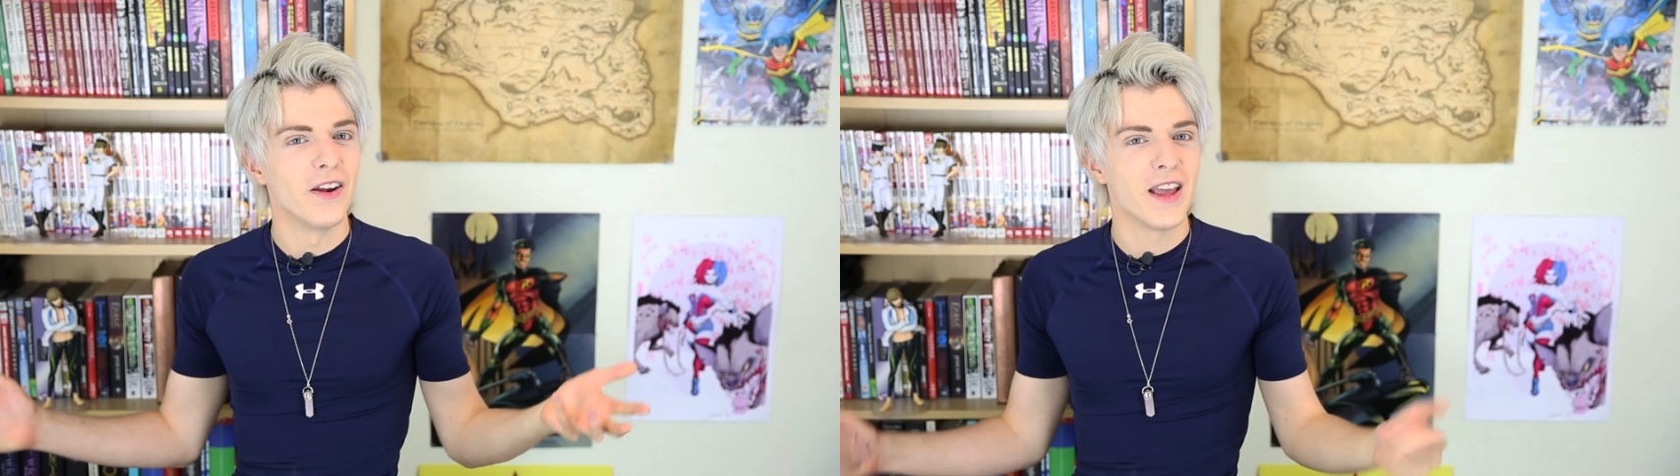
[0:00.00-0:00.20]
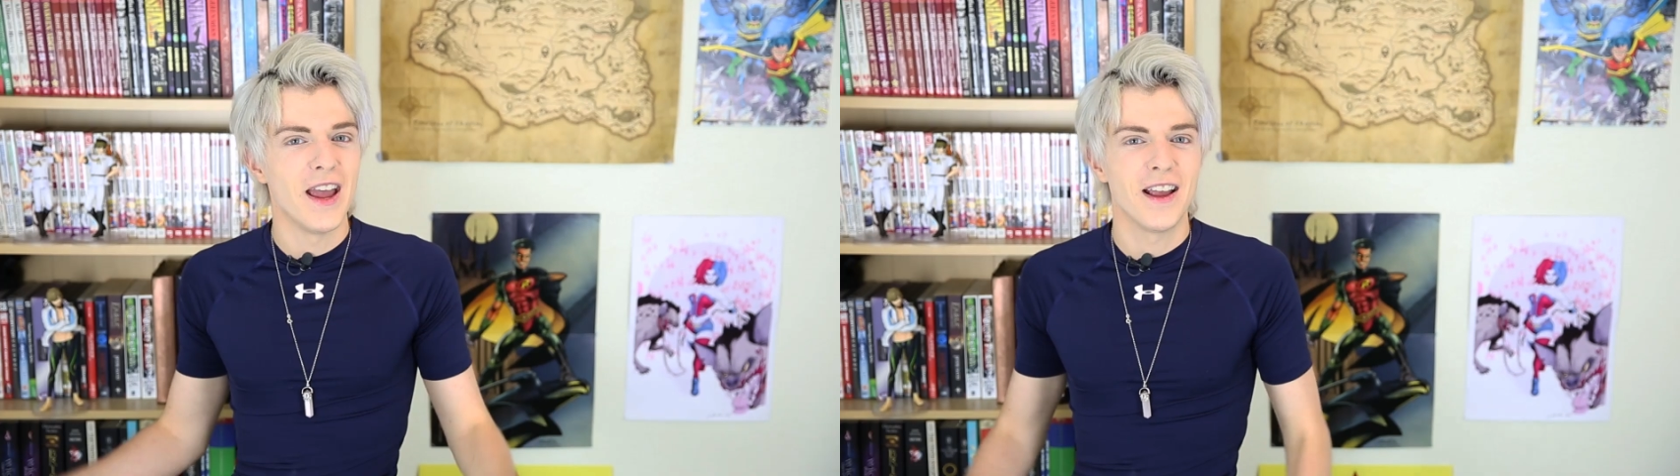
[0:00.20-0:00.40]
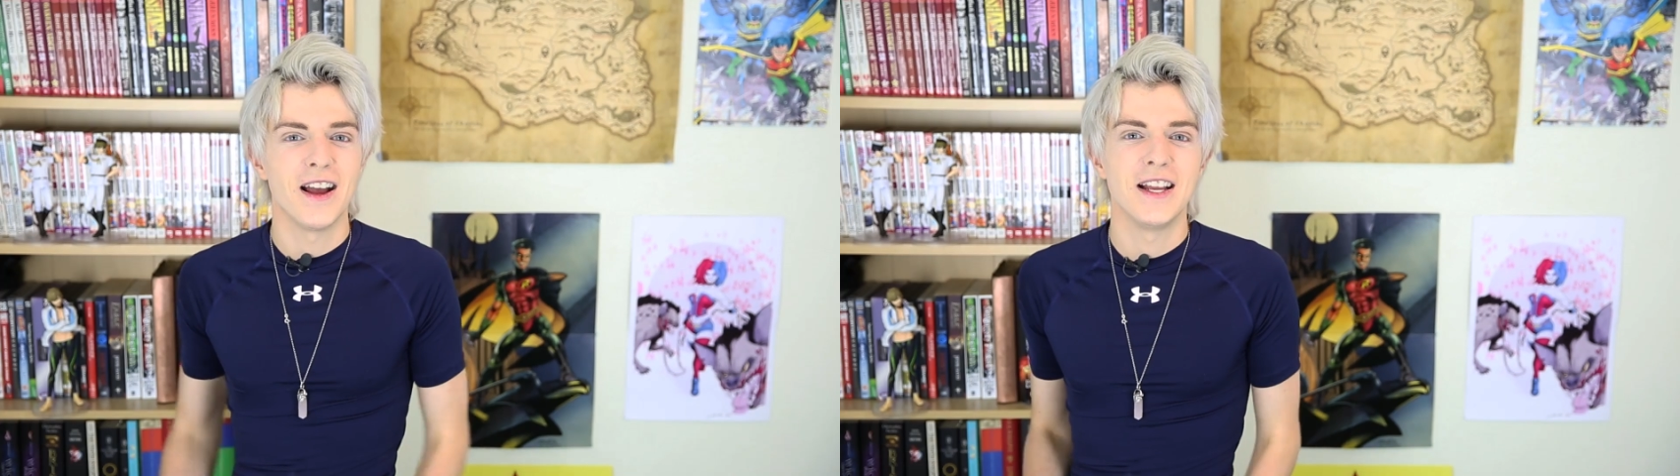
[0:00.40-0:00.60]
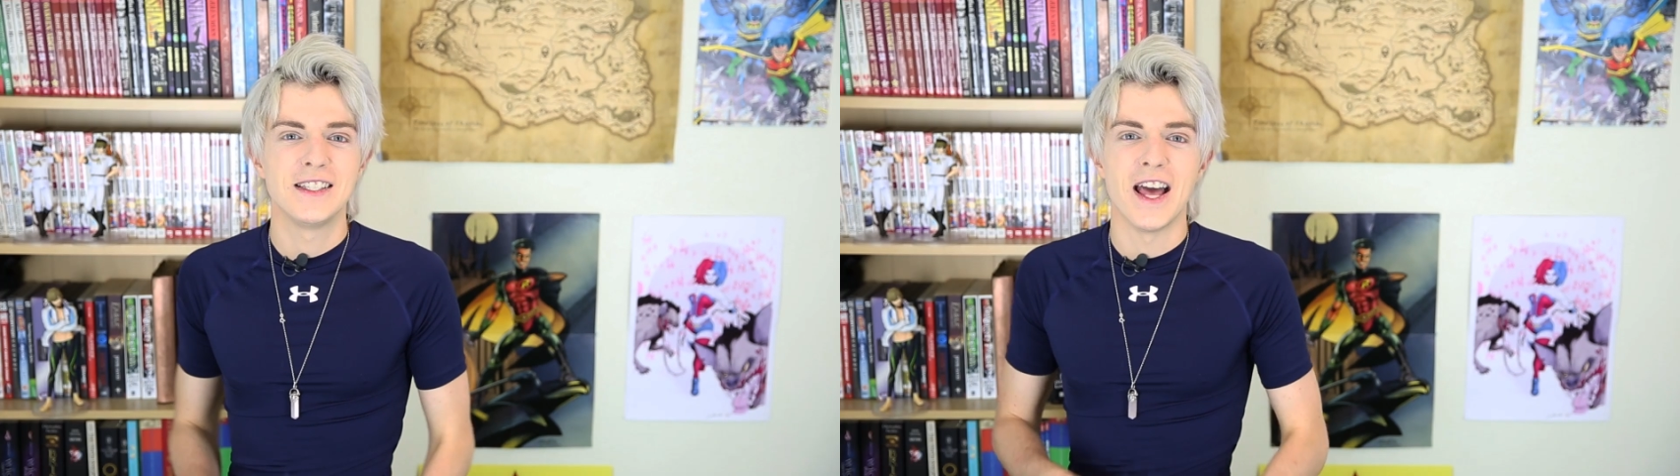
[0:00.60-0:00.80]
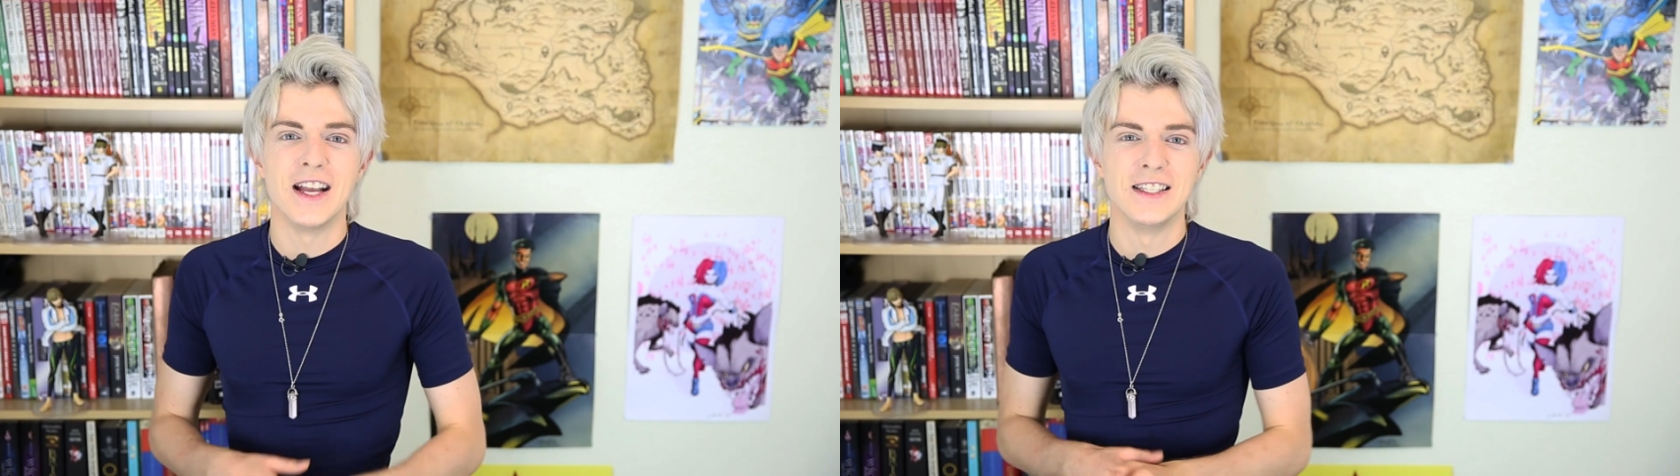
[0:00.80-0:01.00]
Okay
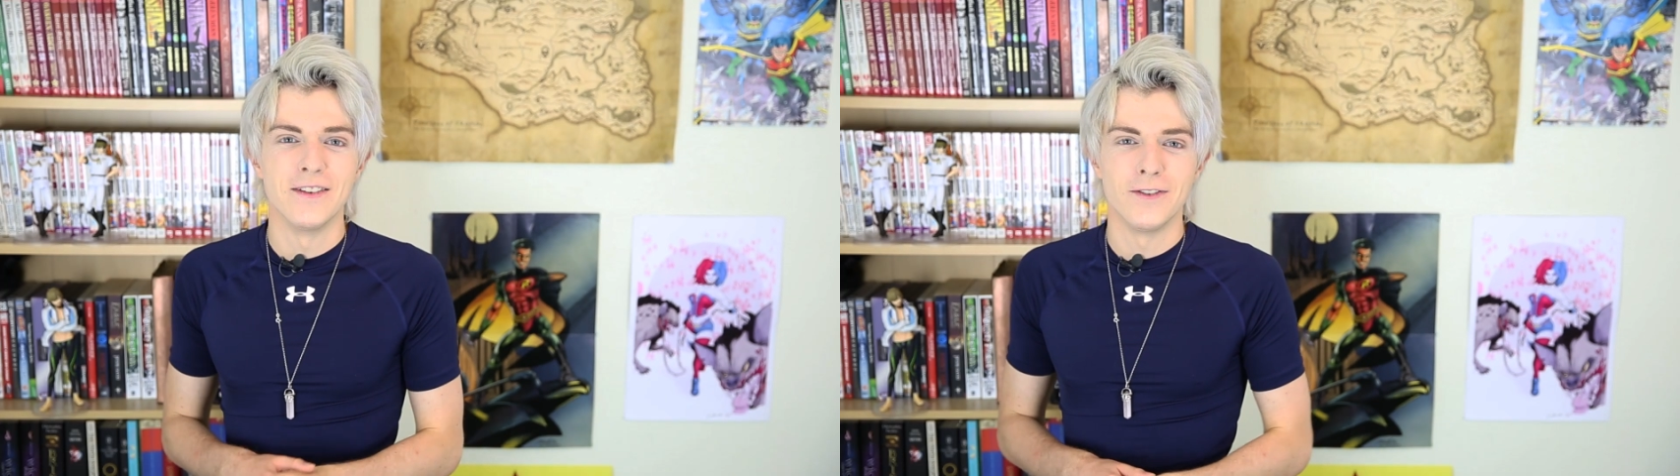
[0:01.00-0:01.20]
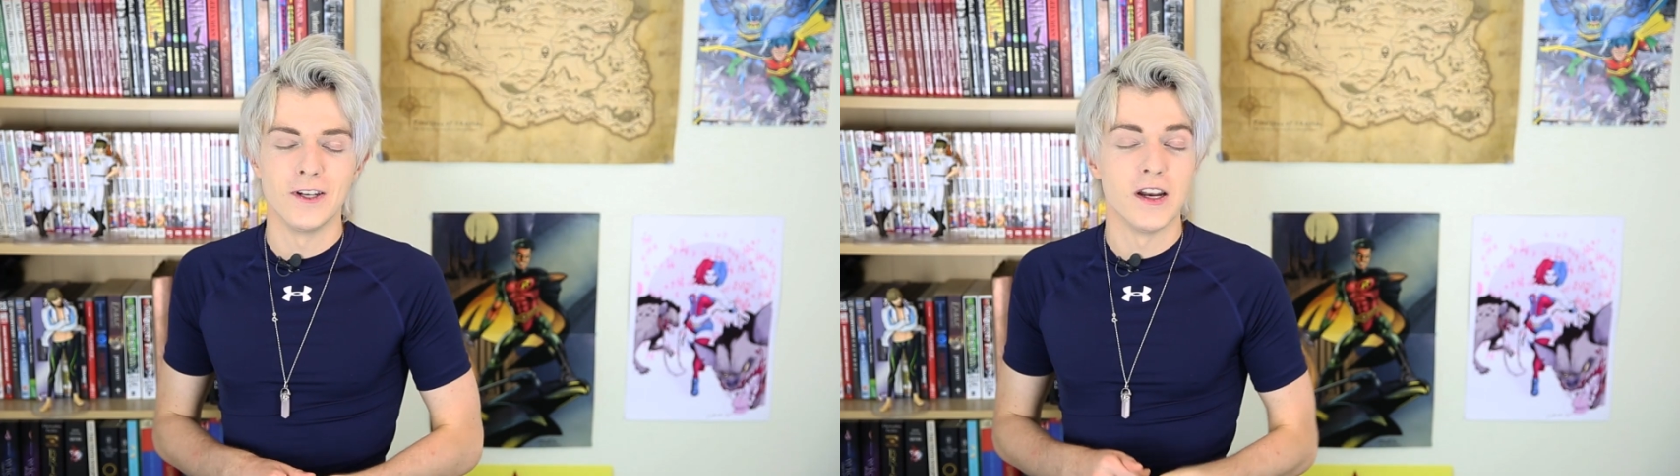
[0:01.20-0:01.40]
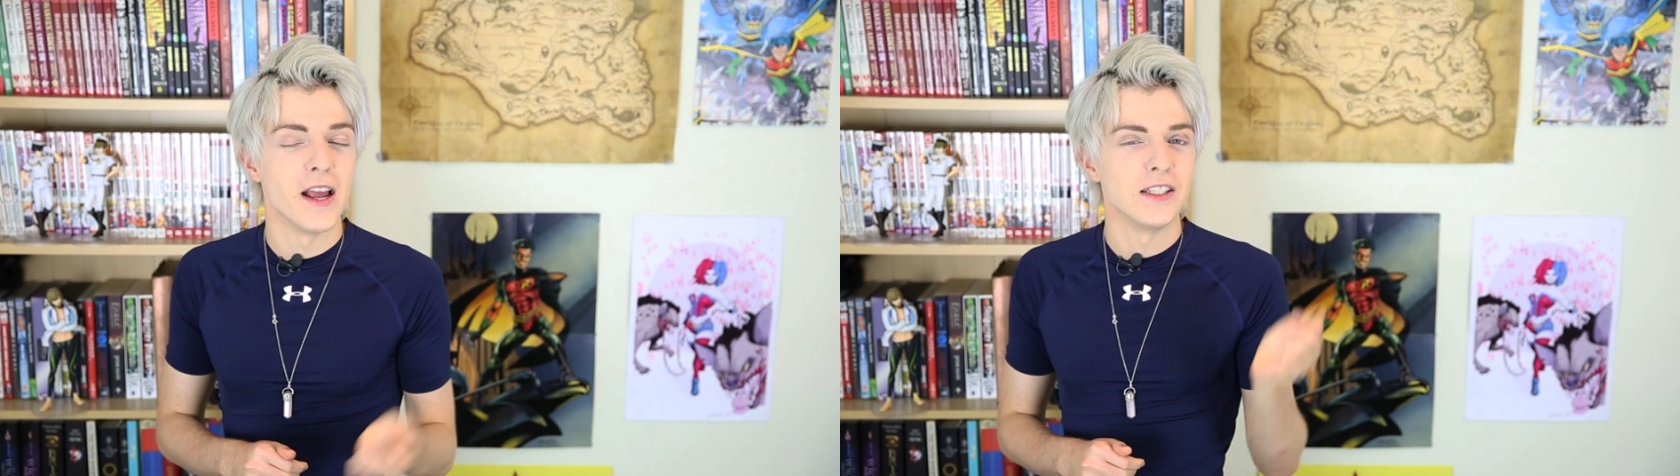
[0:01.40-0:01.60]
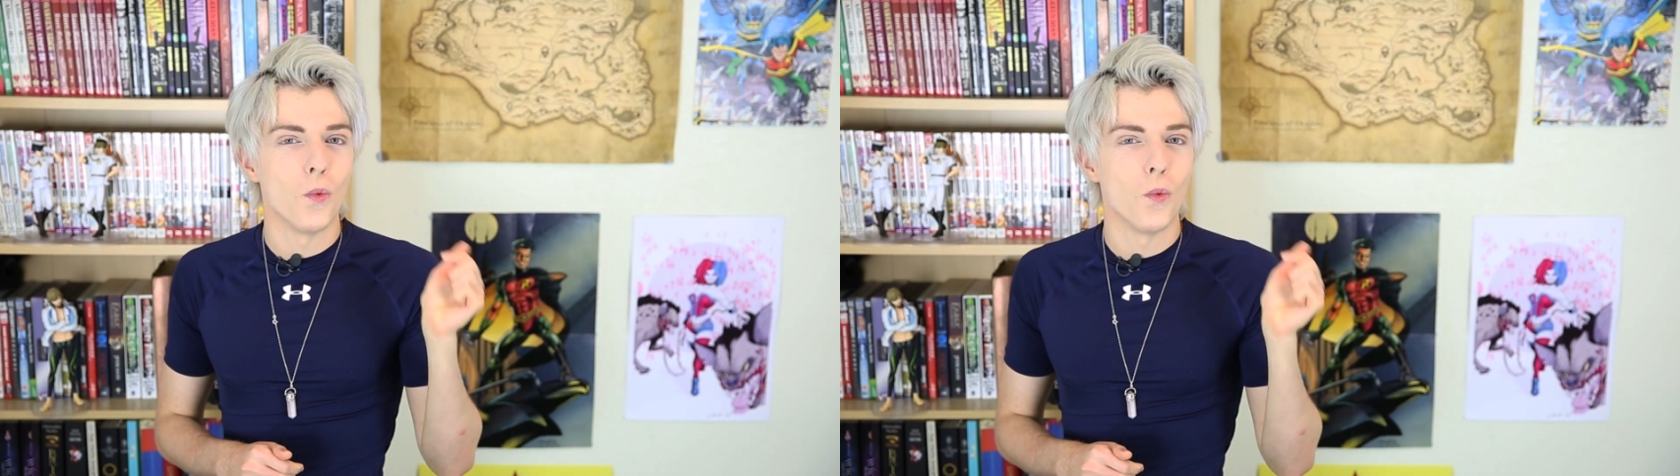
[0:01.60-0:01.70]
guys, that is it for today.